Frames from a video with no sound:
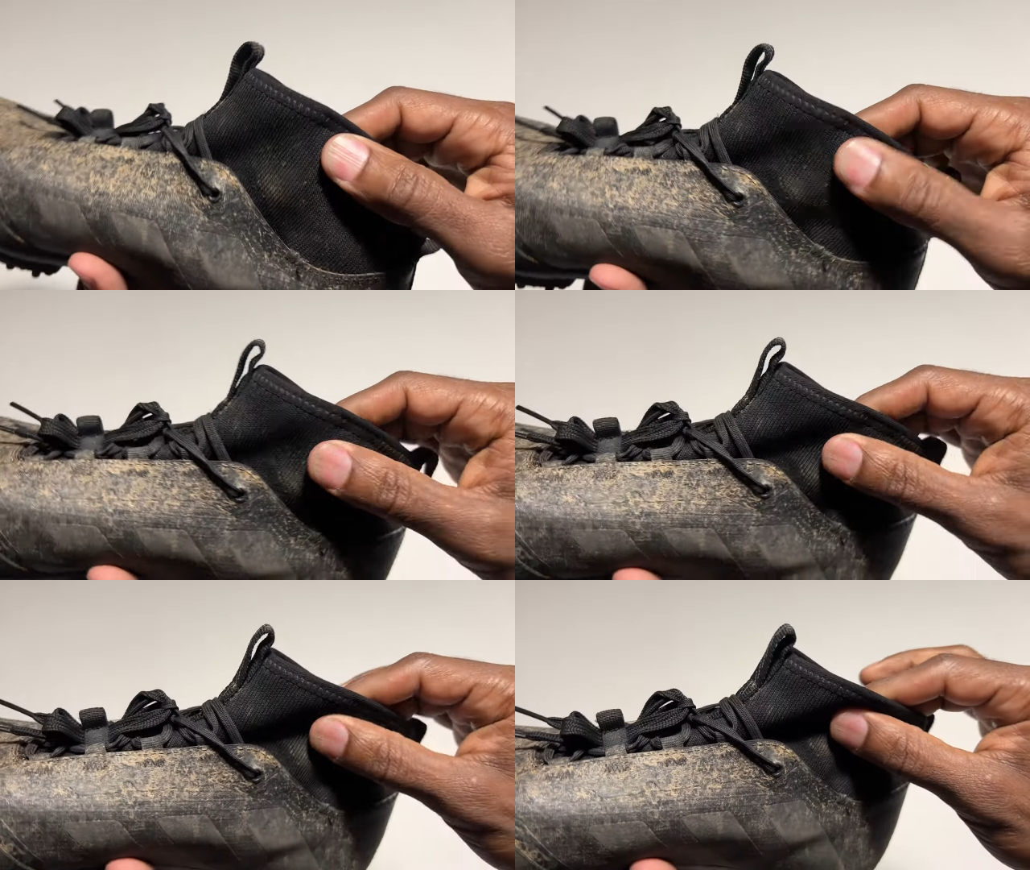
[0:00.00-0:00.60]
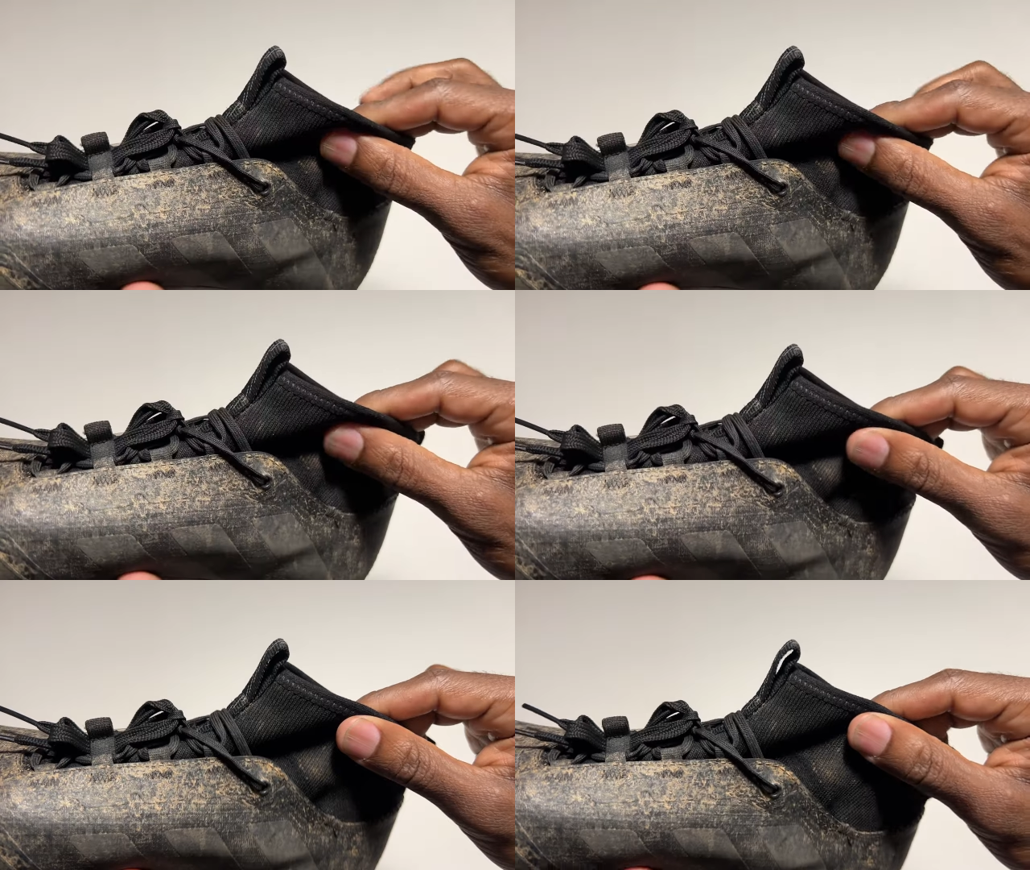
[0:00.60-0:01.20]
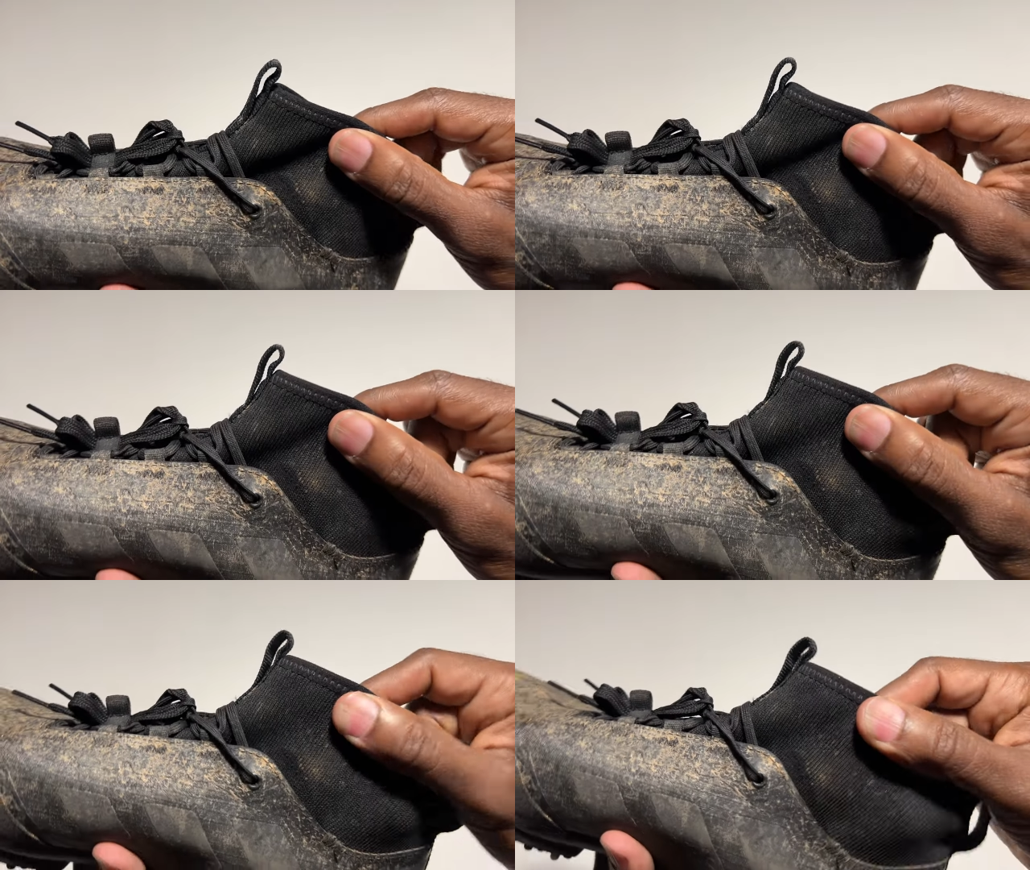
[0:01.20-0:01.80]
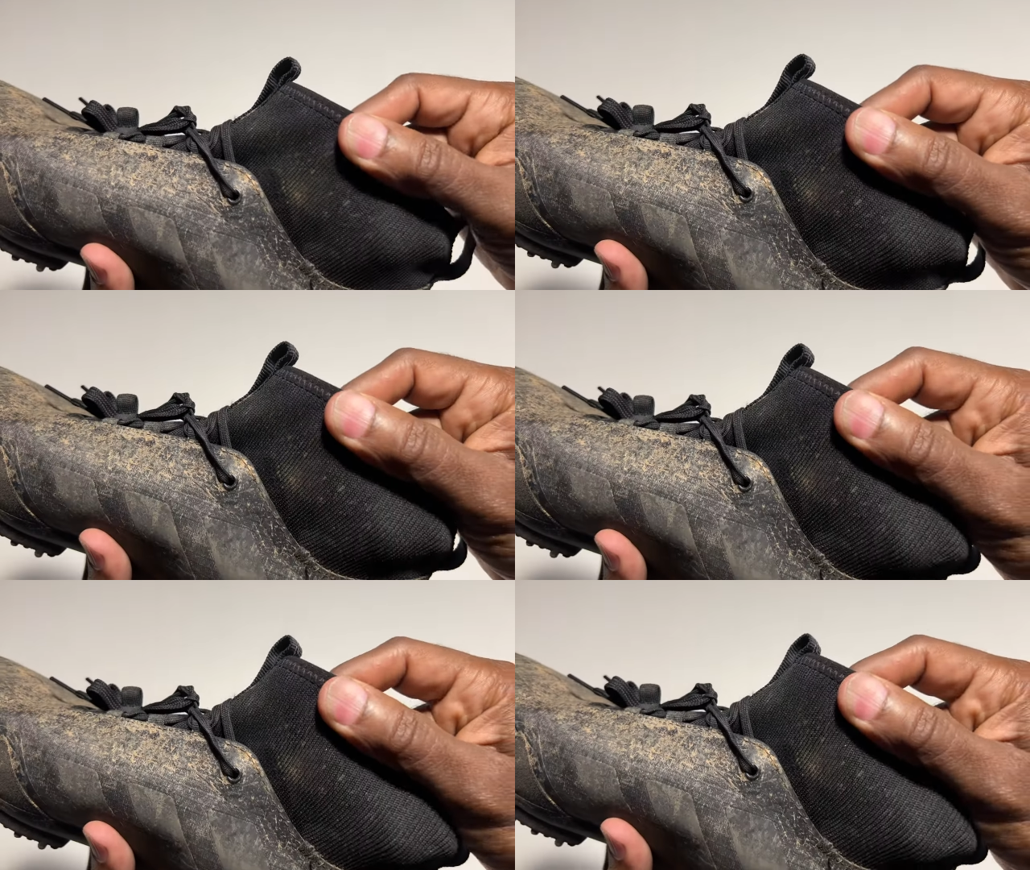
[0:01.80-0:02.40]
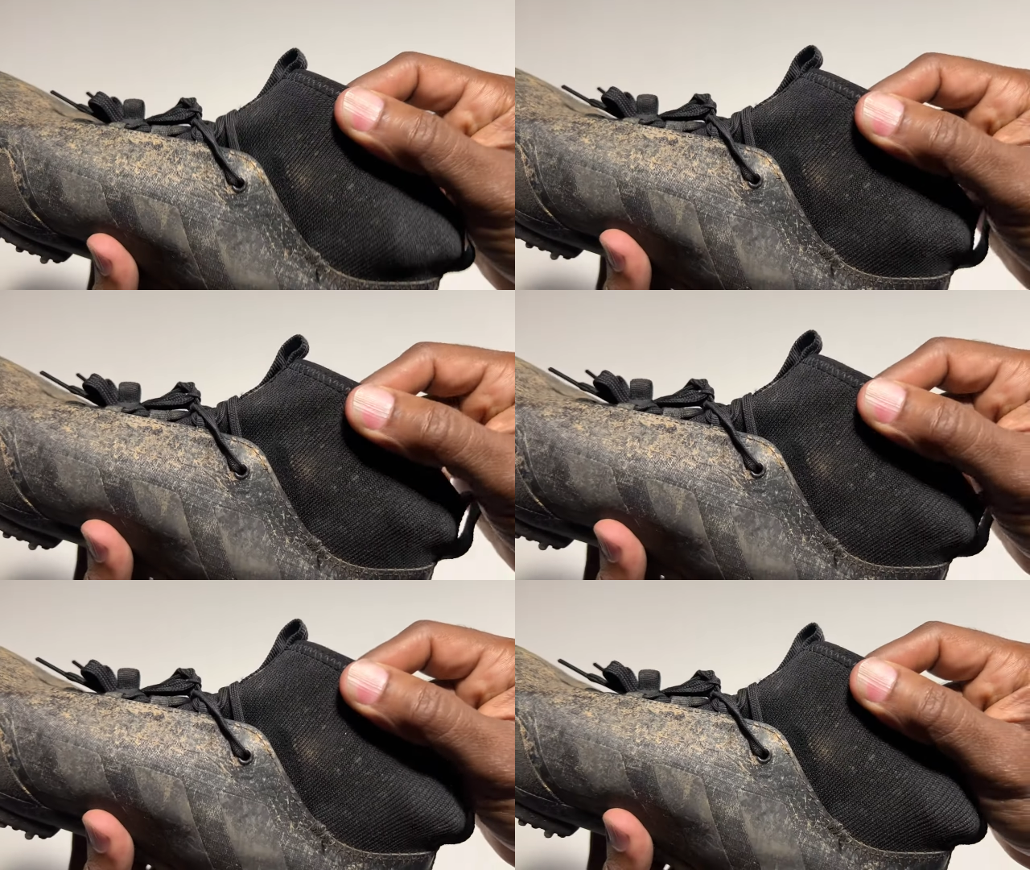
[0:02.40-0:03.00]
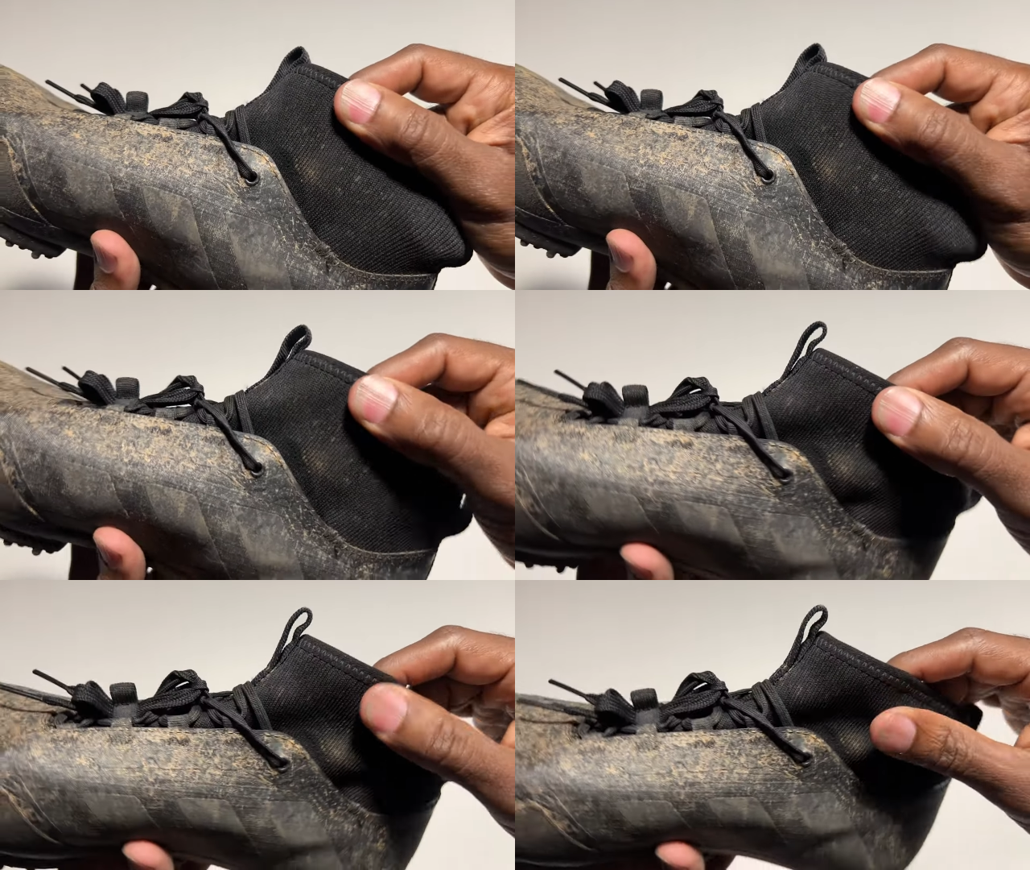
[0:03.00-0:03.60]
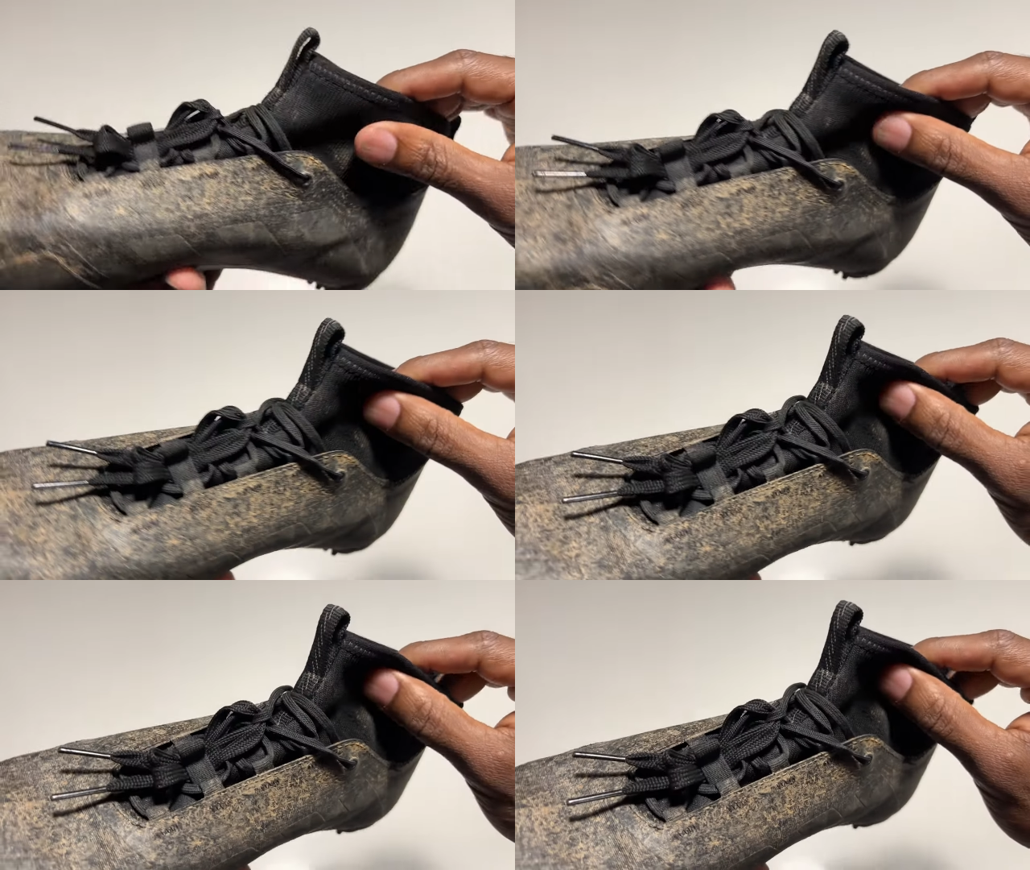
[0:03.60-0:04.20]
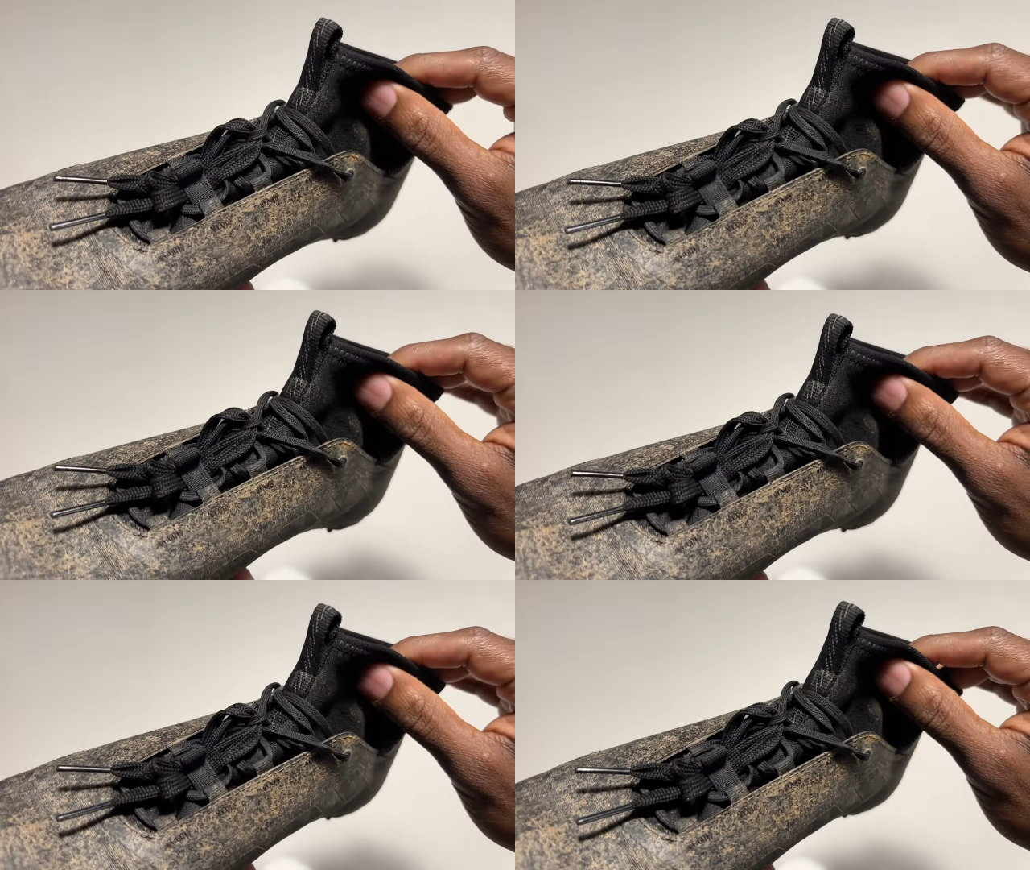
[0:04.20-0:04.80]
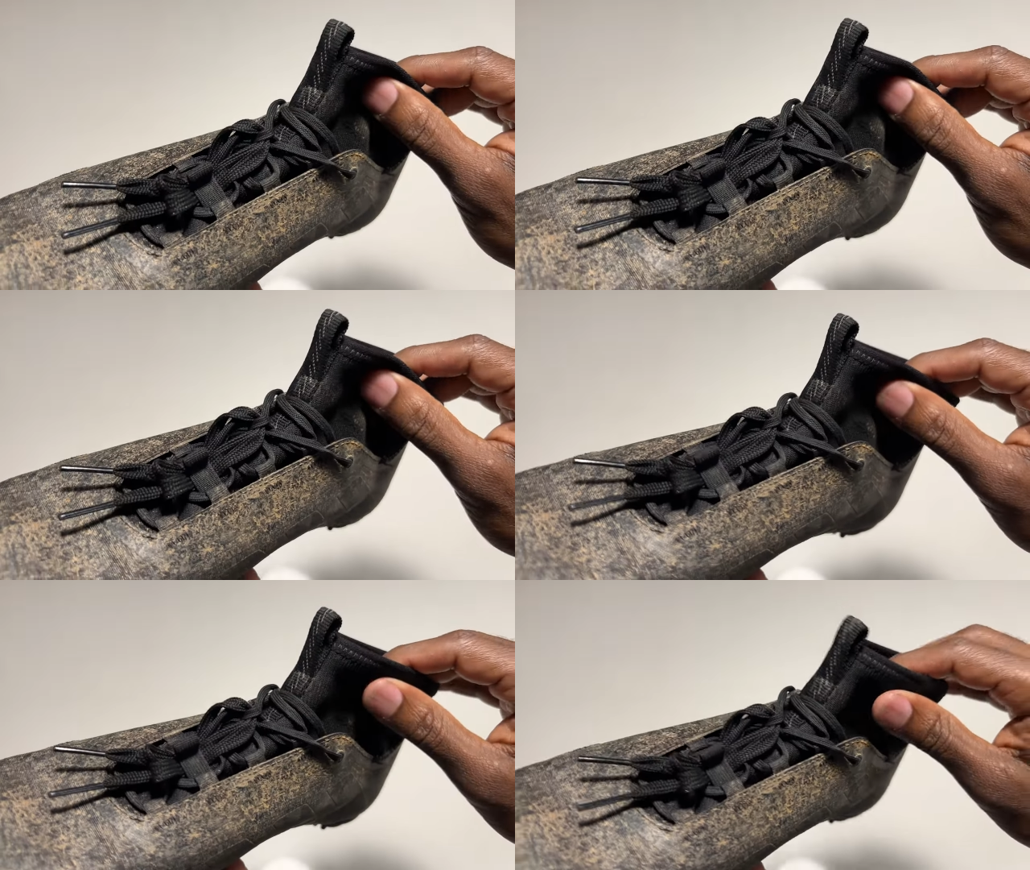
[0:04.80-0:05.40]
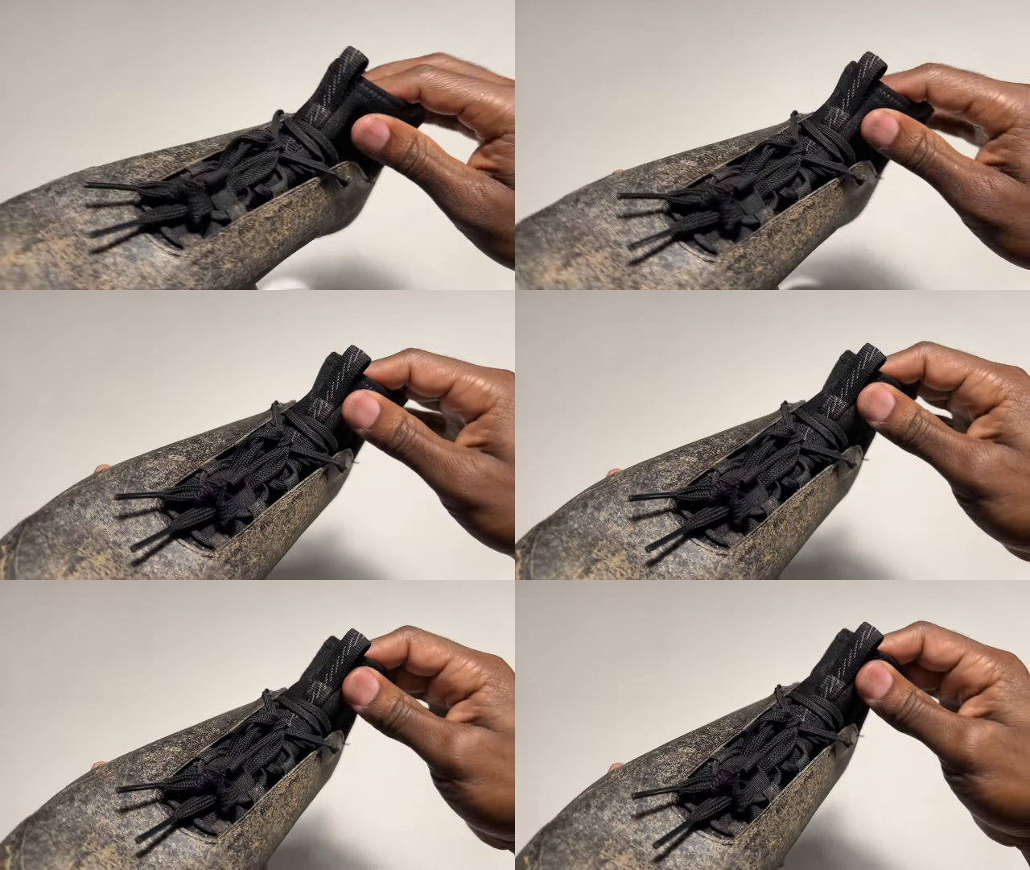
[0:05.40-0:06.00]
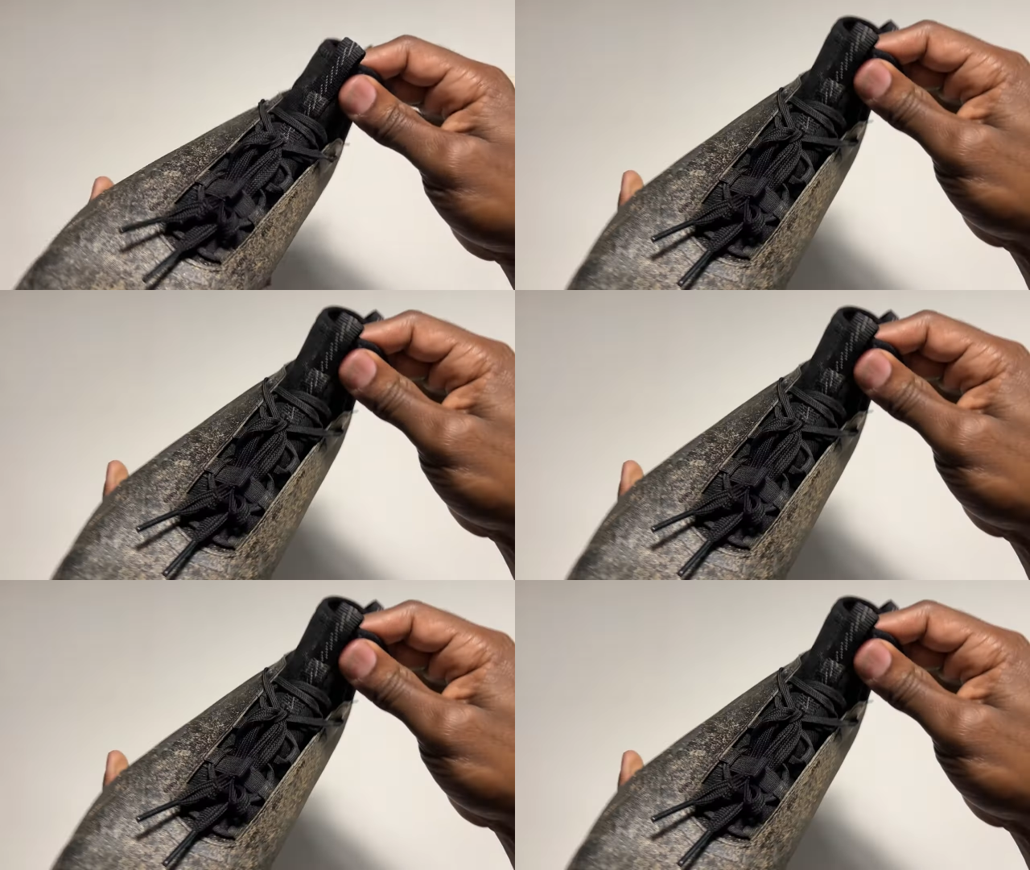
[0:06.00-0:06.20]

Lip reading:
(no speaker visible)